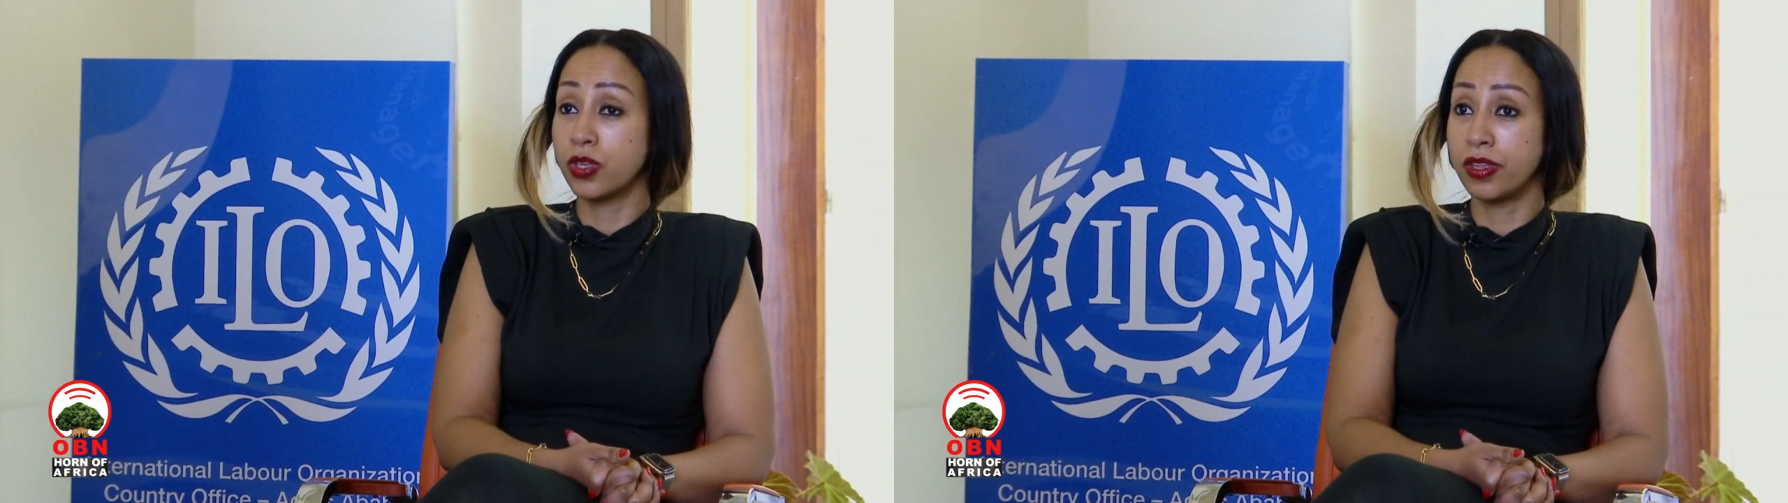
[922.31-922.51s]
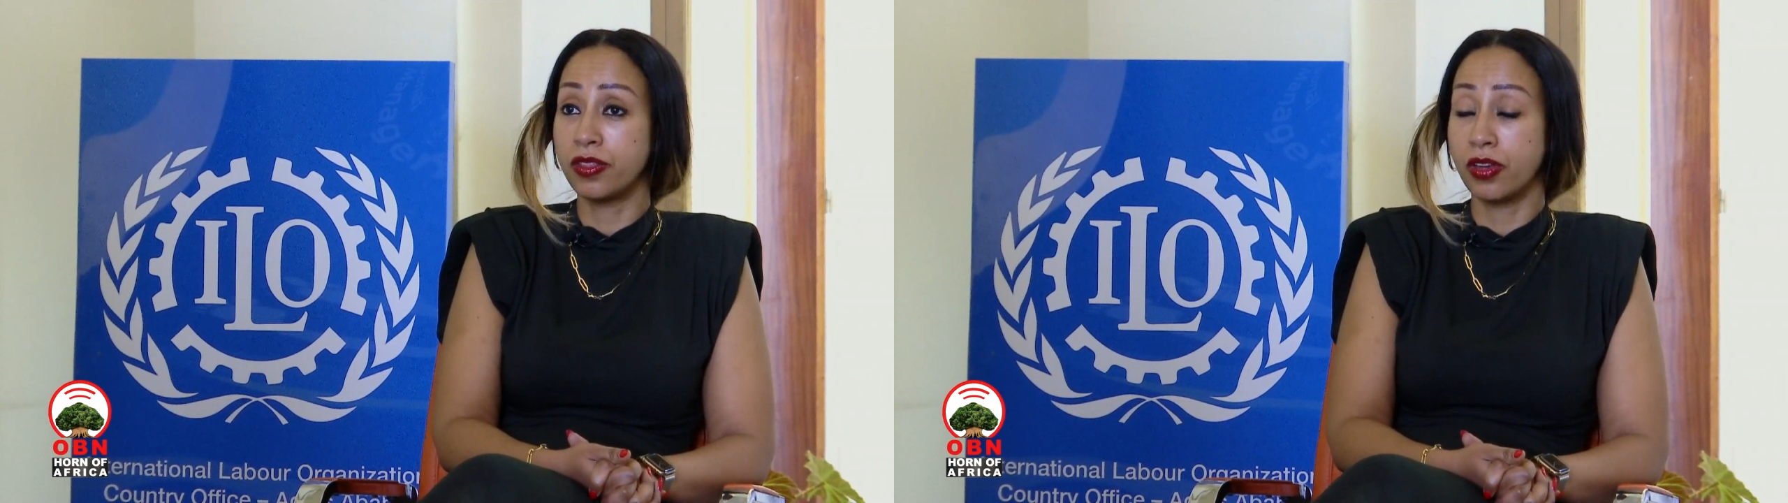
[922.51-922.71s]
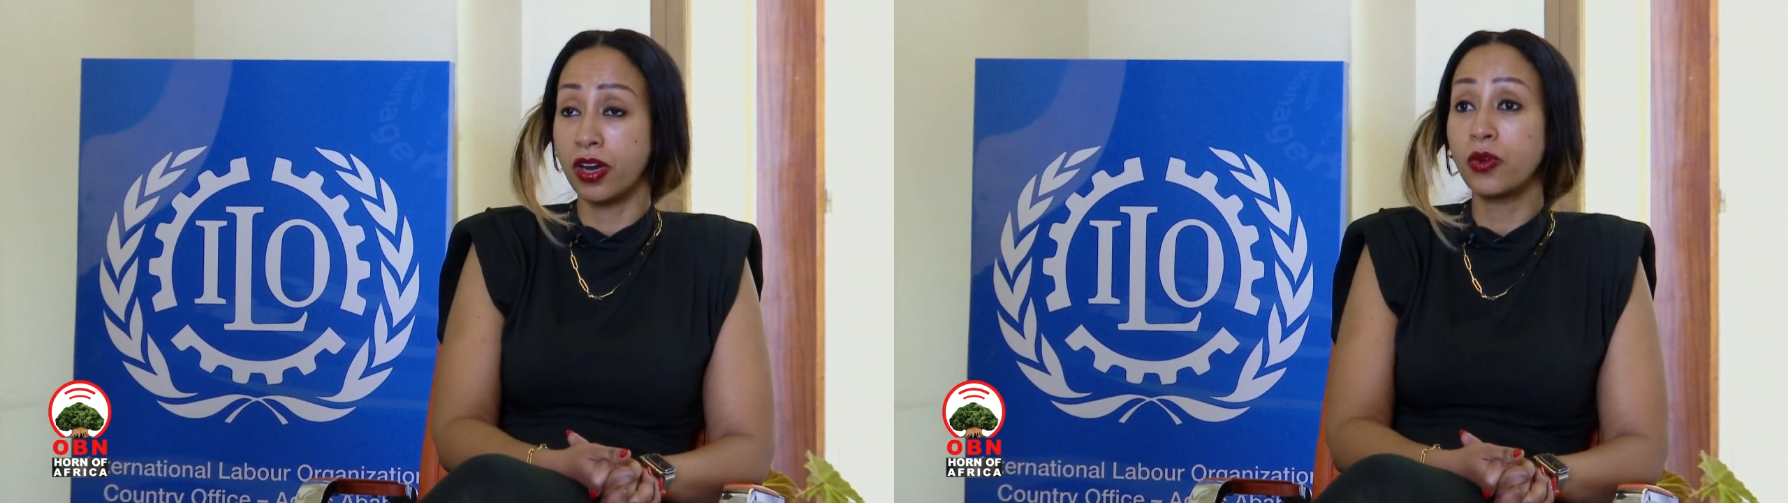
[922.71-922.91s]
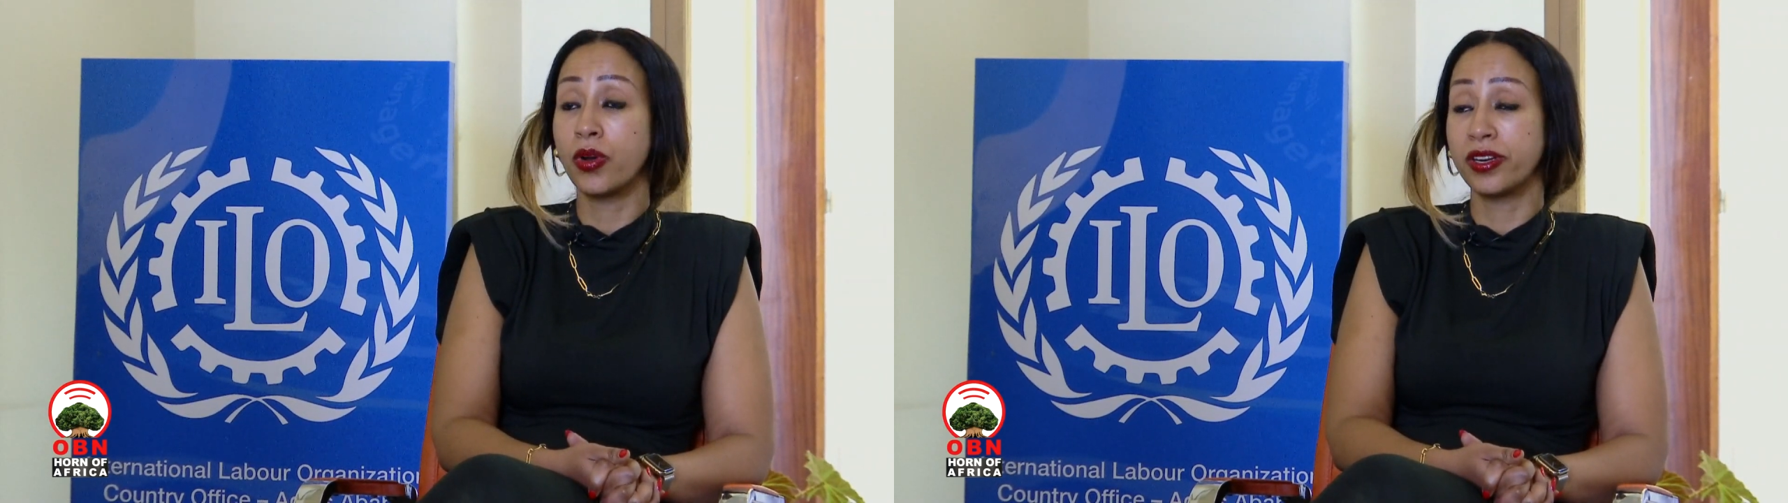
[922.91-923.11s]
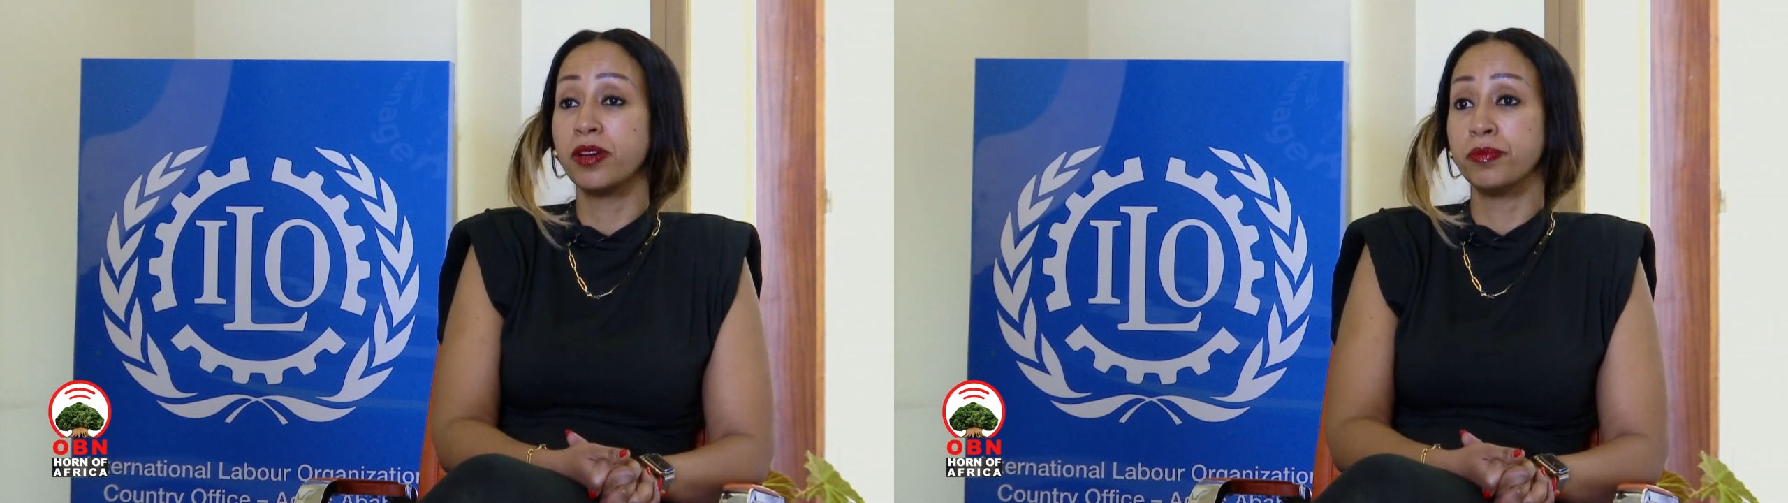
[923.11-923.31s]
they are
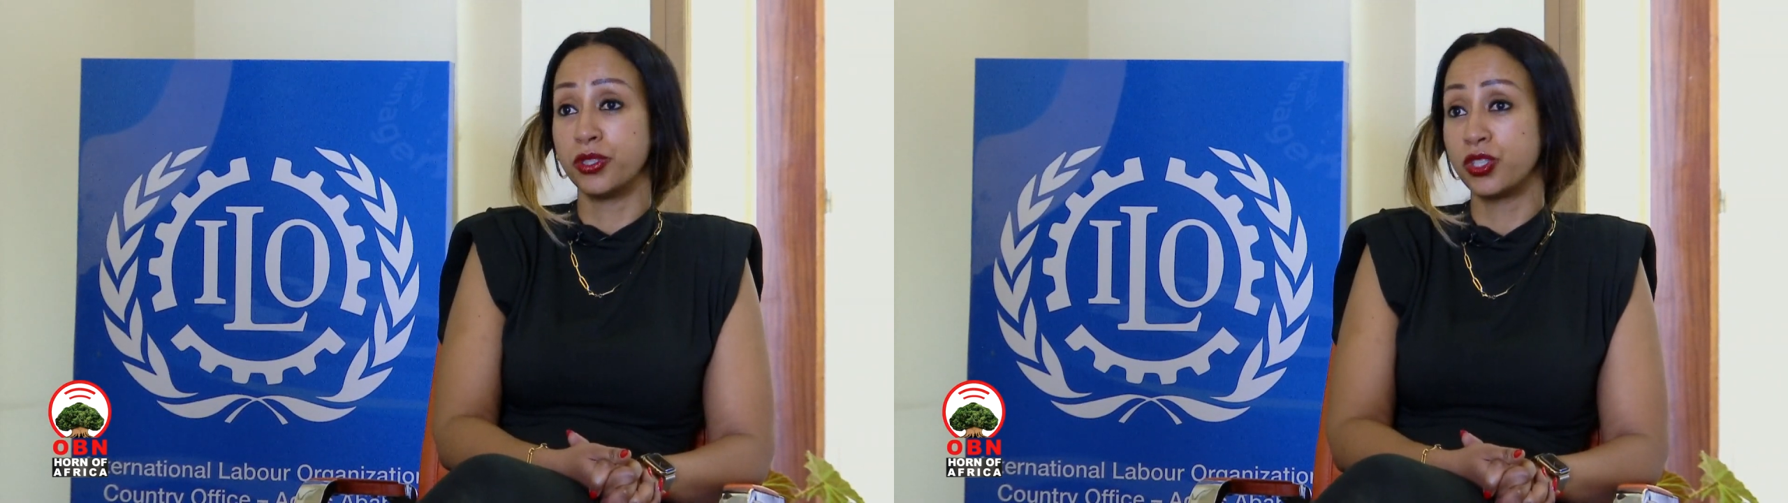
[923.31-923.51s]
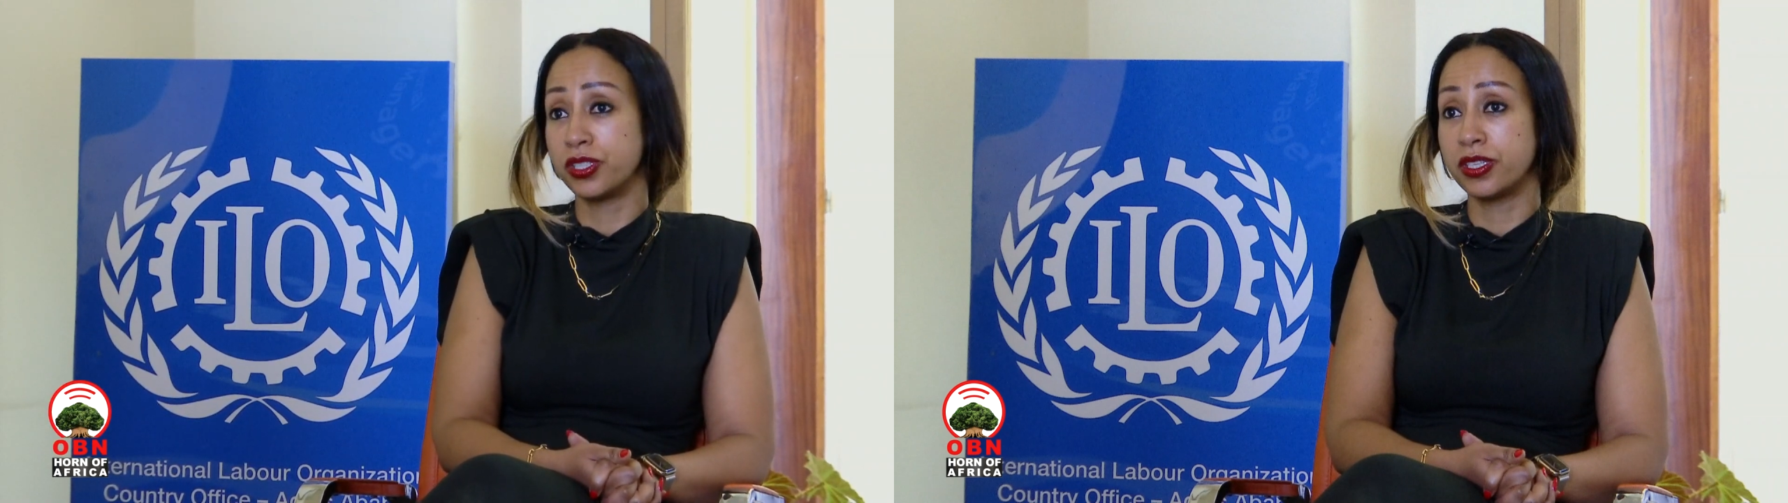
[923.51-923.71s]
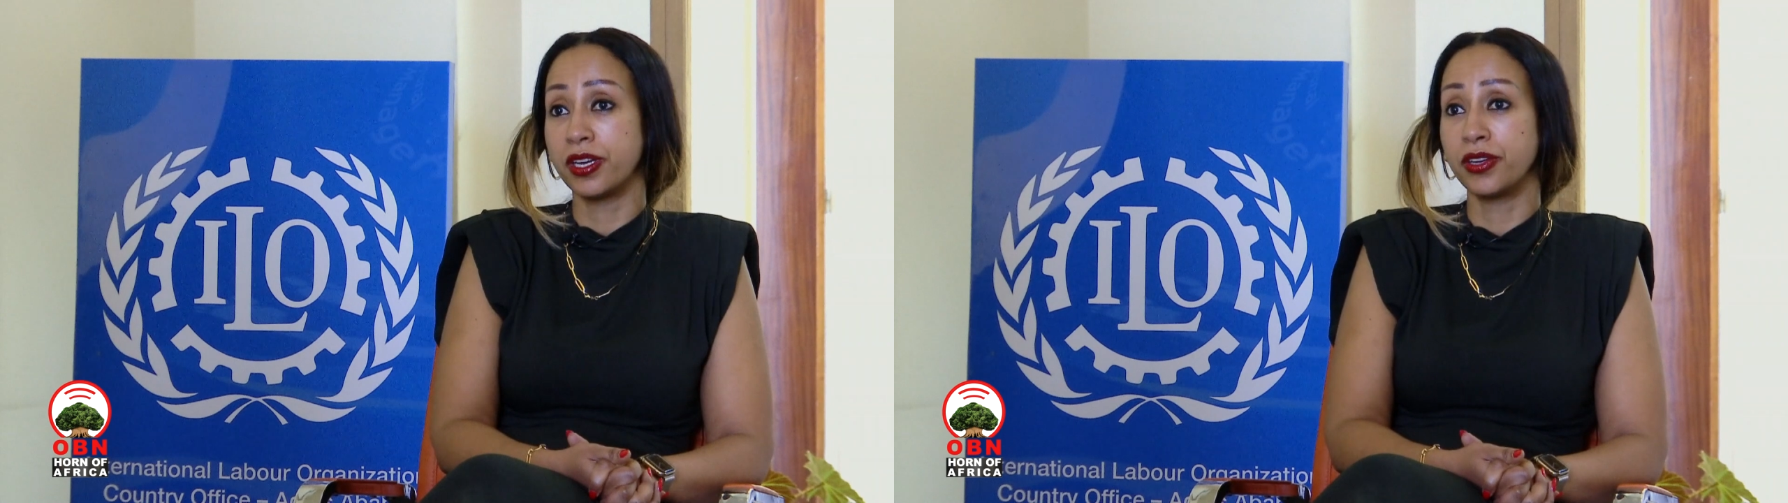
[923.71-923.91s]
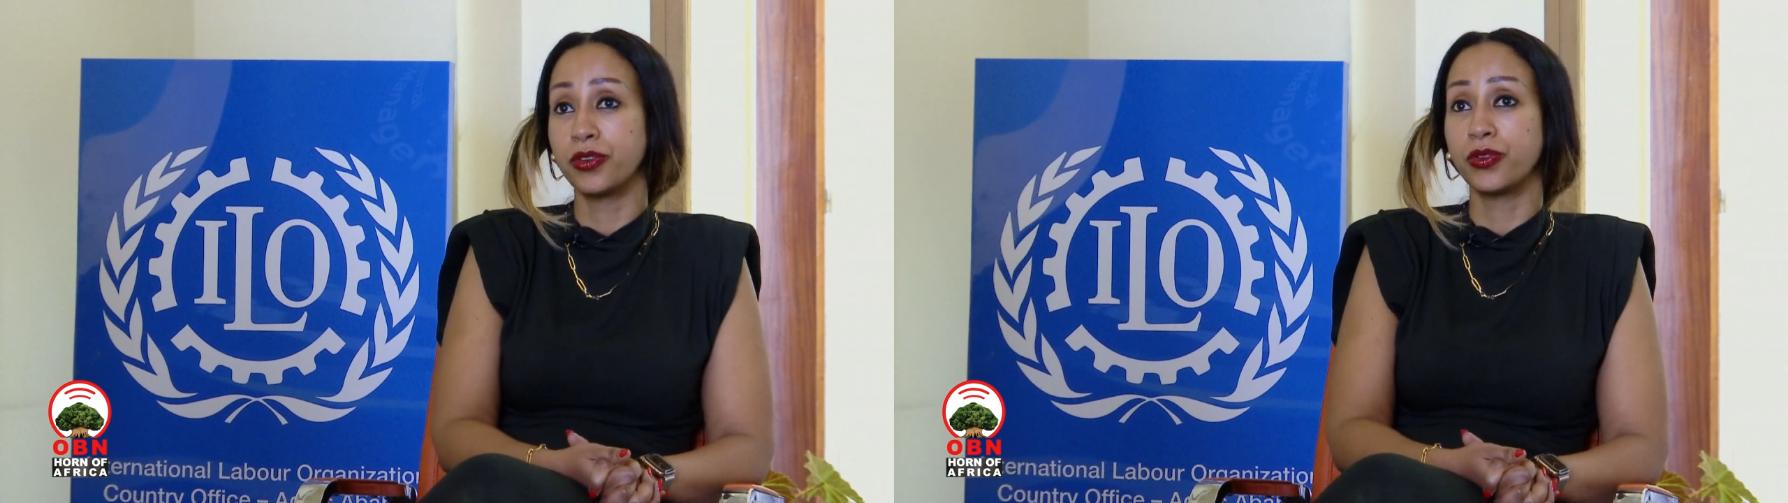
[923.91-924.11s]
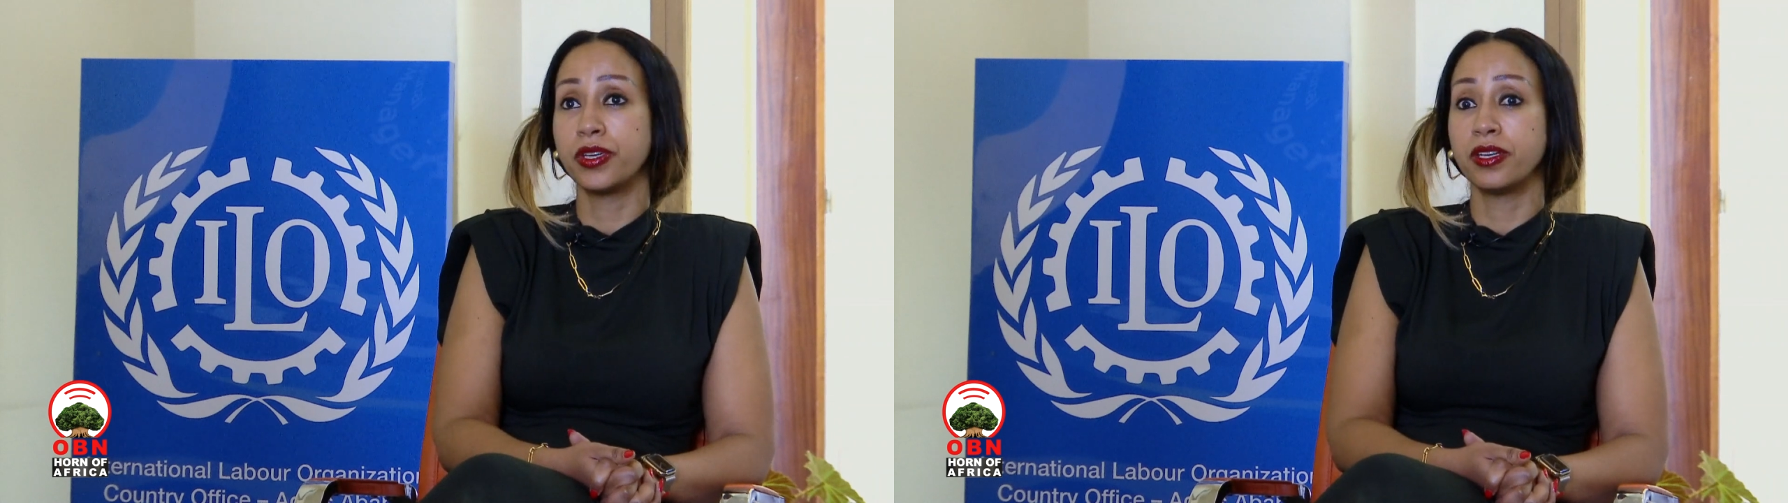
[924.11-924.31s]
quite ambitious, I
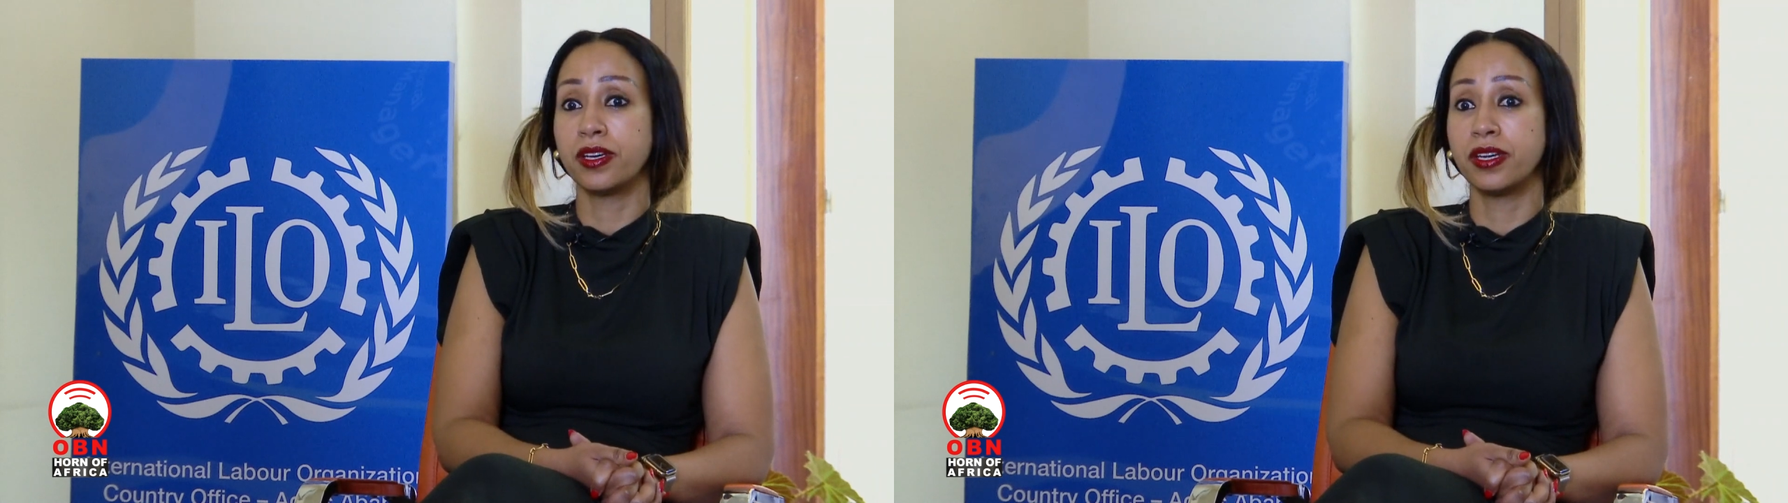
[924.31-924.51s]
agree,